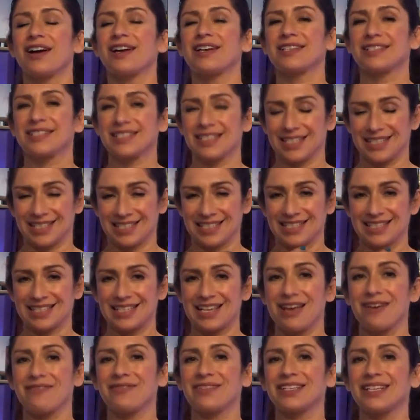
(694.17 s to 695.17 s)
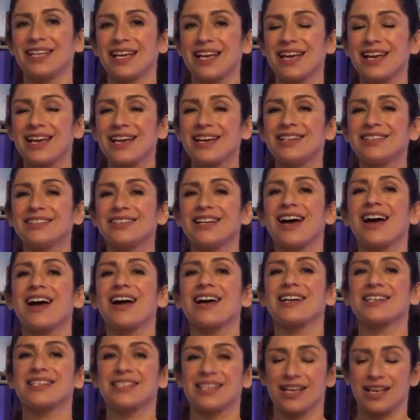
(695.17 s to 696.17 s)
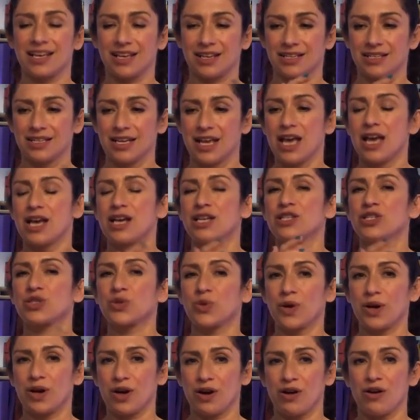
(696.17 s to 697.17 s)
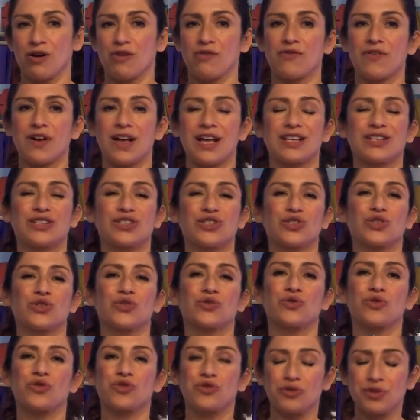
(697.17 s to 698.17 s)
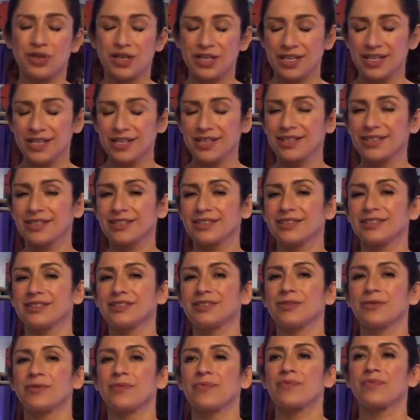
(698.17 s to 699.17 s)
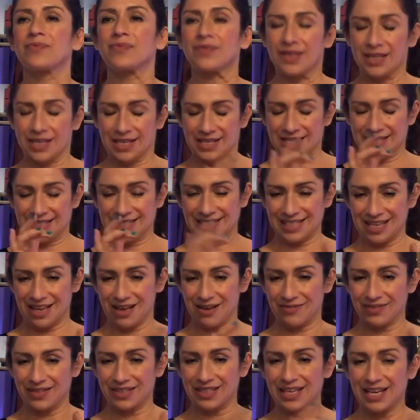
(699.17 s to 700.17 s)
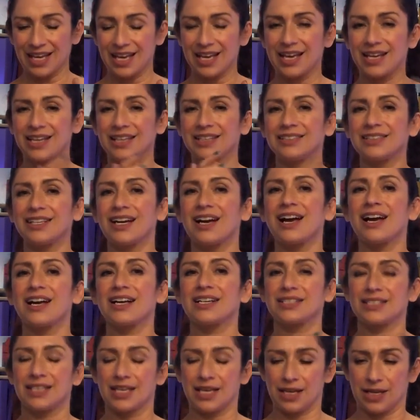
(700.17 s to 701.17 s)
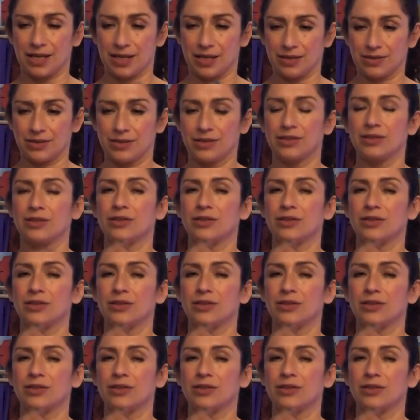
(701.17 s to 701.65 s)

3, 6, 7, 8, 9, 10, 12, 1, 2, 3, 7, 8, 9, 10,